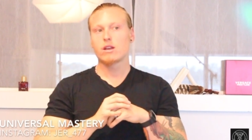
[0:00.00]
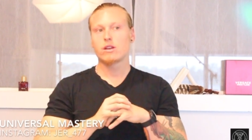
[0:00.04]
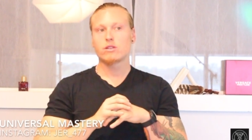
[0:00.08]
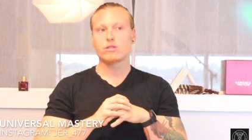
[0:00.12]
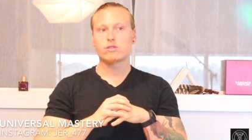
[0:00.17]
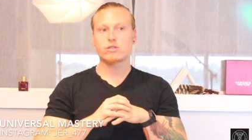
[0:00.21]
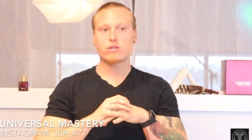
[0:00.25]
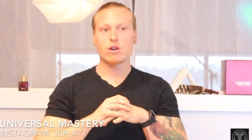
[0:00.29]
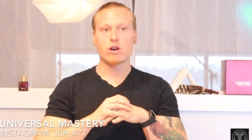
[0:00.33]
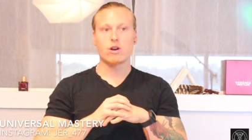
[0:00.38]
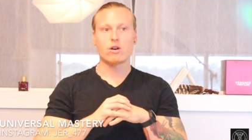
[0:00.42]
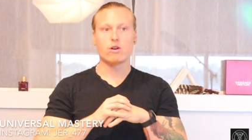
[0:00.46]

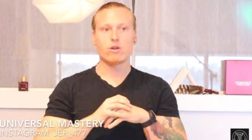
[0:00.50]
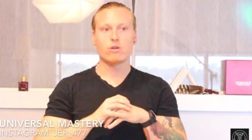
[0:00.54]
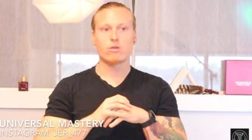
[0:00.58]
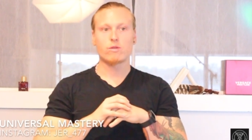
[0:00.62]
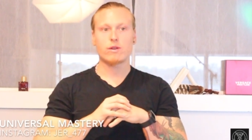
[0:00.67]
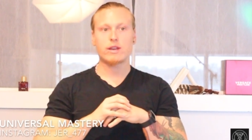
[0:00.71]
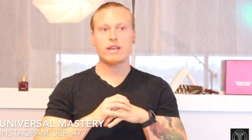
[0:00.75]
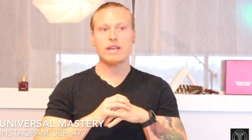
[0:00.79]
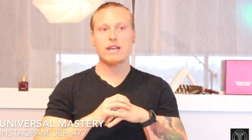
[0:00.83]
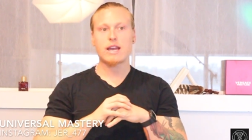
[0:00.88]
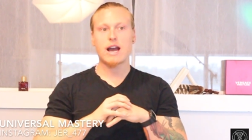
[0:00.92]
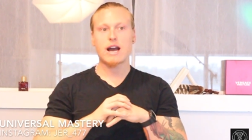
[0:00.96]
So
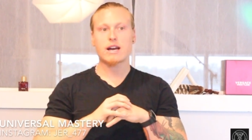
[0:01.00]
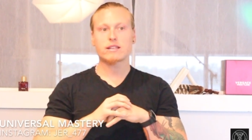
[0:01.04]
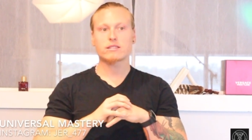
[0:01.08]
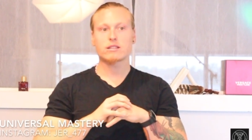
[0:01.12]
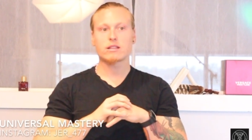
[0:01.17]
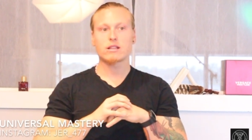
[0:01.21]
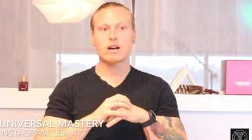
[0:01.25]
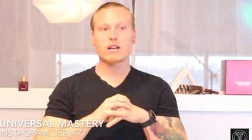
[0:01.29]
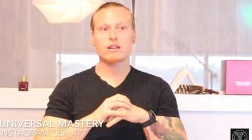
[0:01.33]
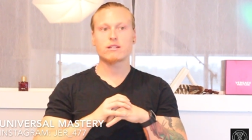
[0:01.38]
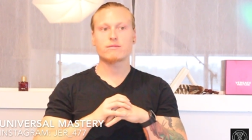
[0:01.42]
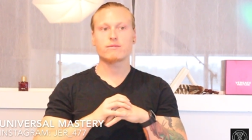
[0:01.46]
he has a
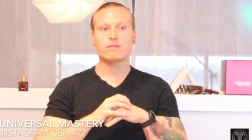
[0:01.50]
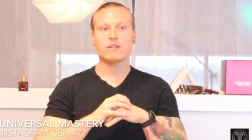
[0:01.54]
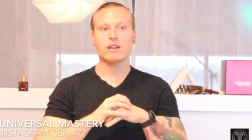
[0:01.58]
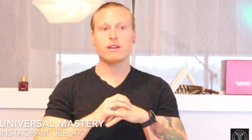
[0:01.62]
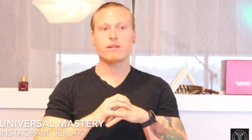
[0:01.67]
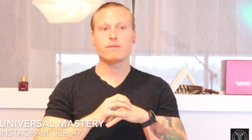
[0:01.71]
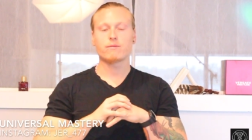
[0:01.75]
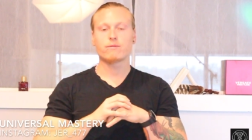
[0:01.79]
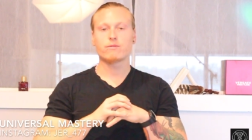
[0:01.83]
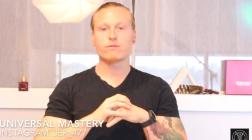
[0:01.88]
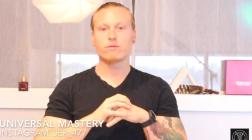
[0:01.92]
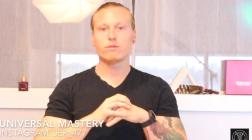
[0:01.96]
lot of
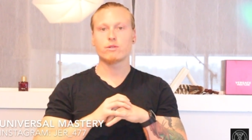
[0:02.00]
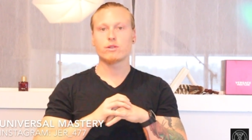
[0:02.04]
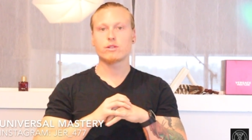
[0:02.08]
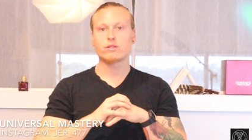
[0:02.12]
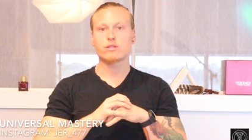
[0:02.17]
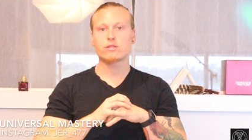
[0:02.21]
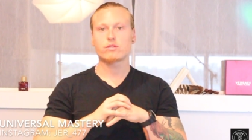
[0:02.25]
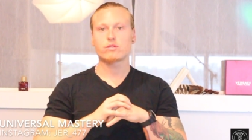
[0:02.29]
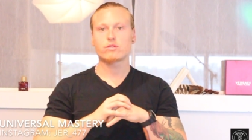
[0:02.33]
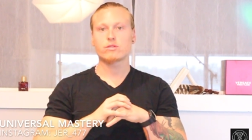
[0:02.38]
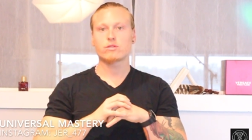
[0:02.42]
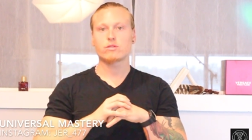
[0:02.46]

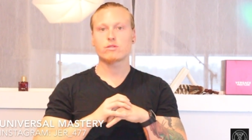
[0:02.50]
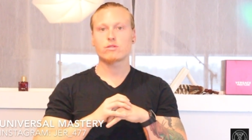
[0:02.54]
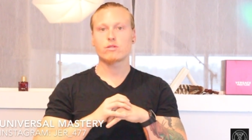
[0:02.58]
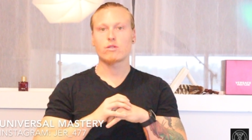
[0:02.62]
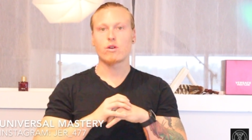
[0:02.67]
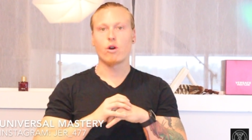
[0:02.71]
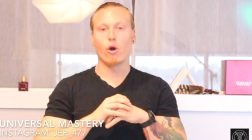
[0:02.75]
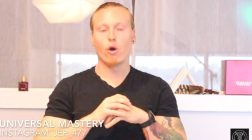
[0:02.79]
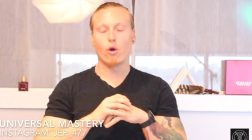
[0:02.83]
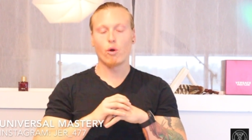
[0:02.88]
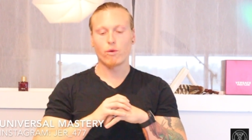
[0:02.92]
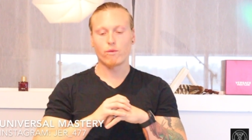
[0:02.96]
influence
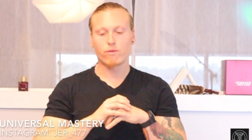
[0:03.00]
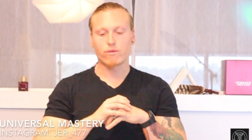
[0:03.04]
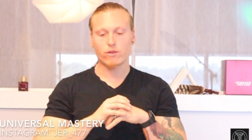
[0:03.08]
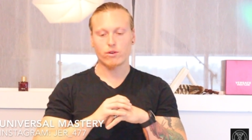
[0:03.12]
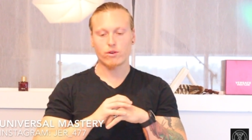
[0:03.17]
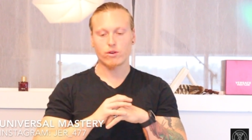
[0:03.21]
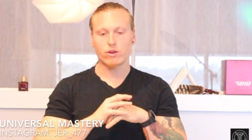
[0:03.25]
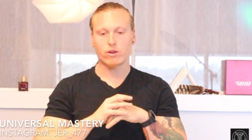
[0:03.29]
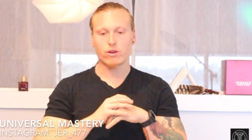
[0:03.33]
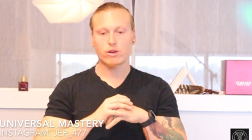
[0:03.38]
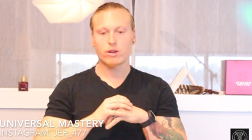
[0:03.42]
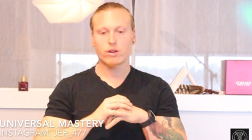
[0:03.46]

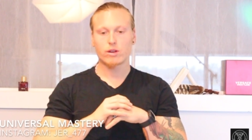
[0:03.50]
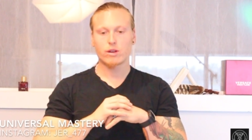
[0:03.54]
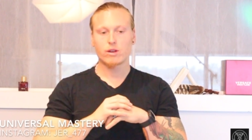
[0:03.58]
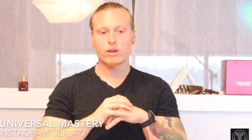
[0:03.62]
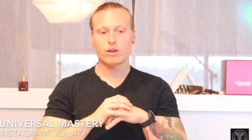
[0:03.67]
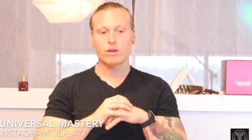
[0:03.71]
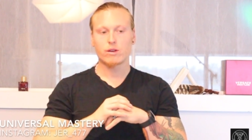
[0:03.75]
over